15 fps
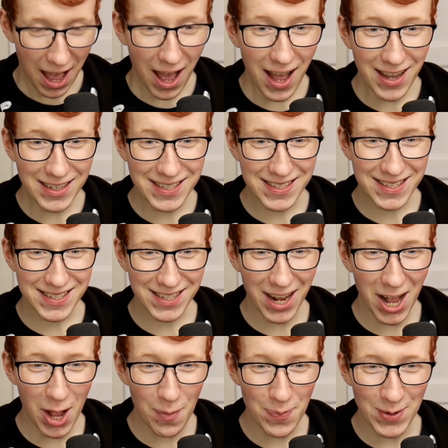a
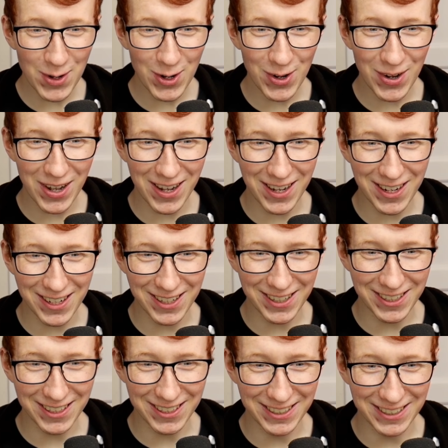sub
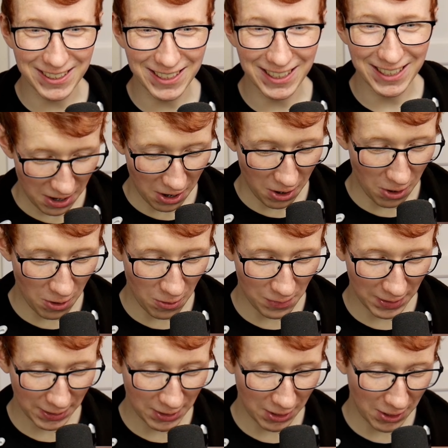noodle. Oh
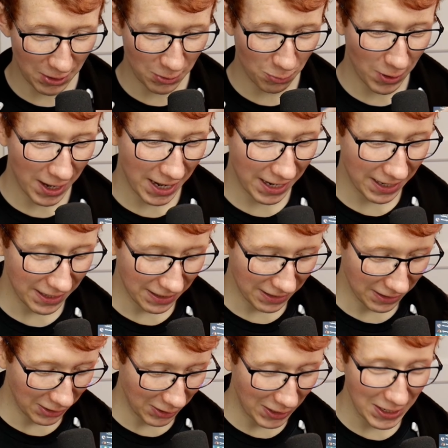my god, wait.
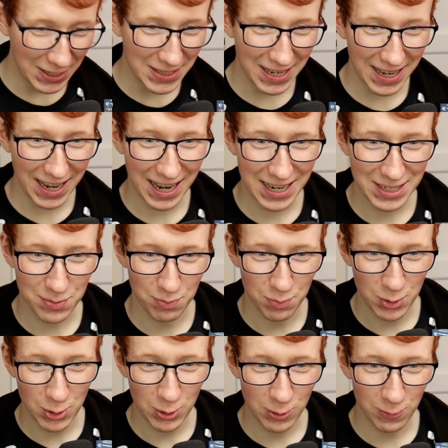Look at it! it has
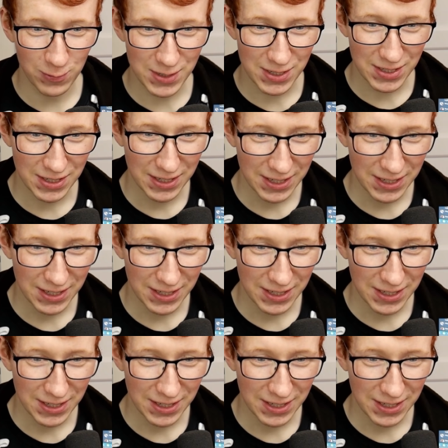moves.